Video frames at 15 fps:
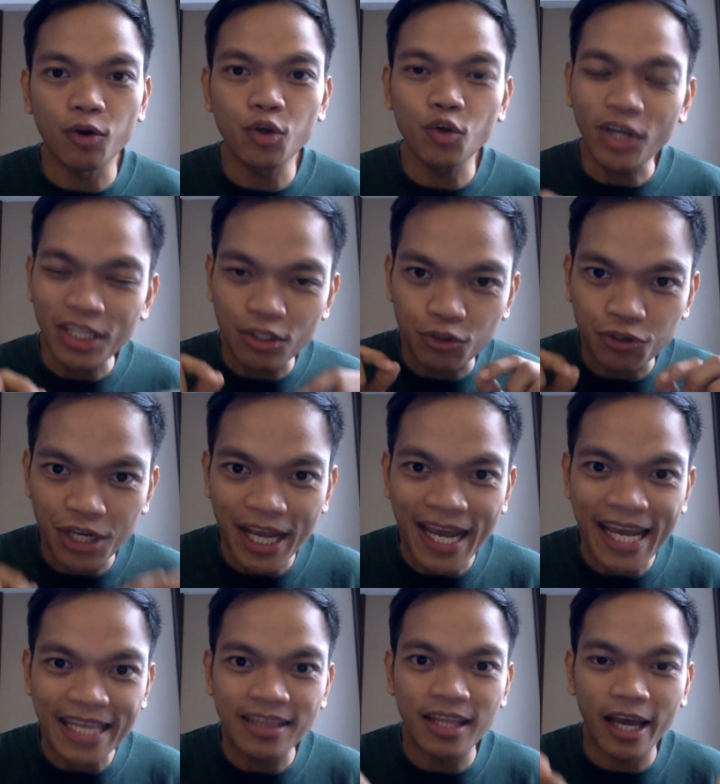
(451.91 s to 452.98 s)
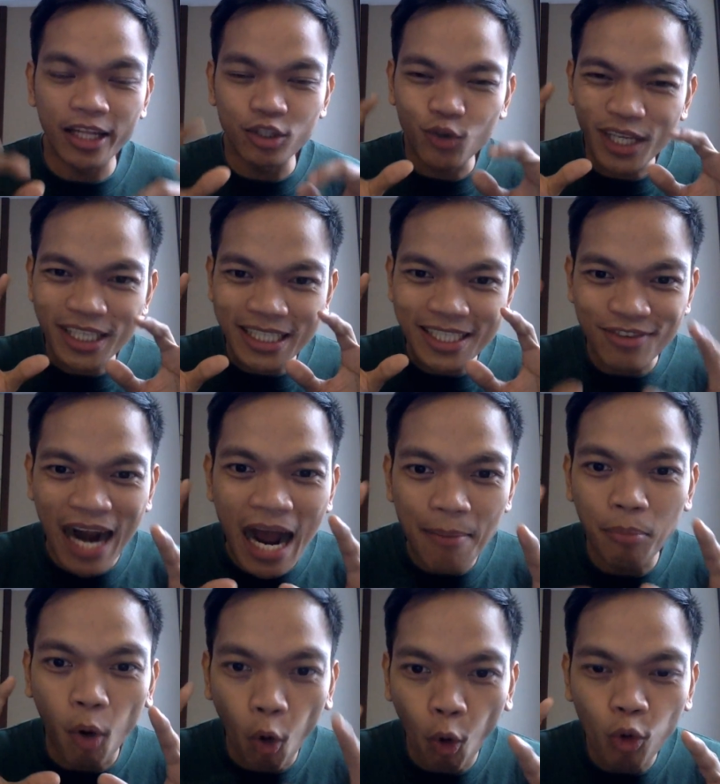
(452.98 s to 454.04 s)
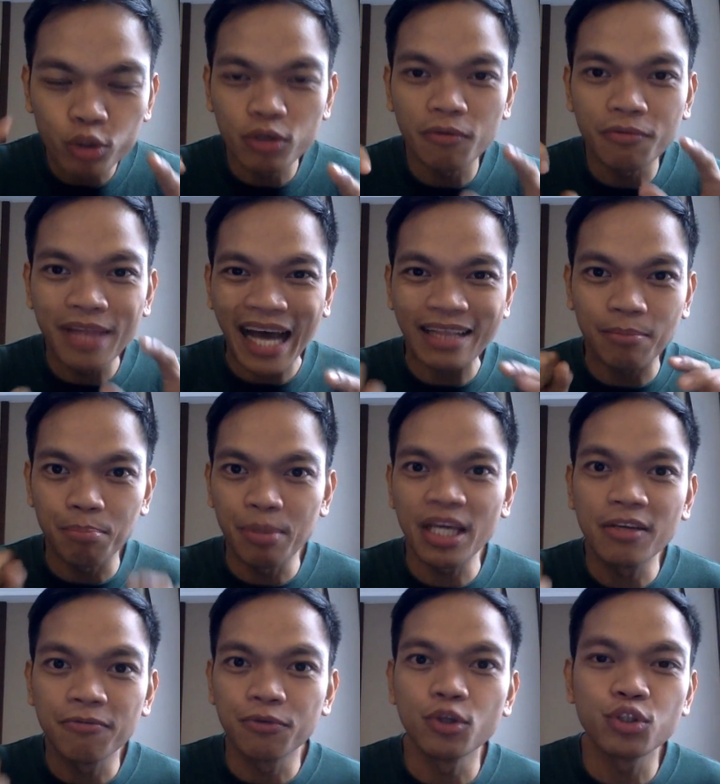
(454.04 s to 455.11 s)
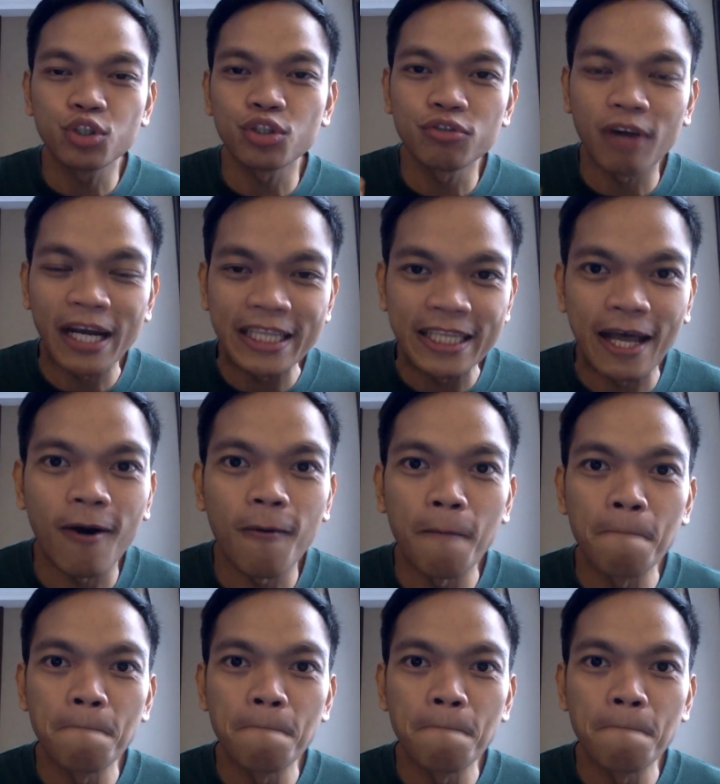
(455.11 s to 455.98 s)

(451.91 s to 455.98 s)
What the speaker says: You can create and you can grab hold of that big future right now.